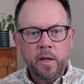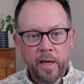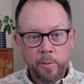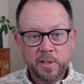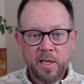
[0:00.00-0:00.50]

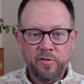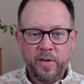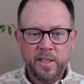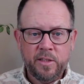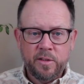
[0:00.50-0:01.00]
it was
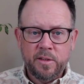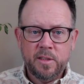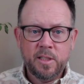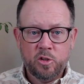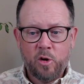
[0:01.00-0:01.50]
convenient
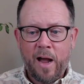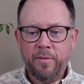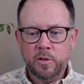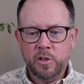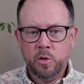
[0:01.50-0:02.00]
to
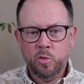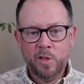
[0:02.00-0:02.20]
travel to,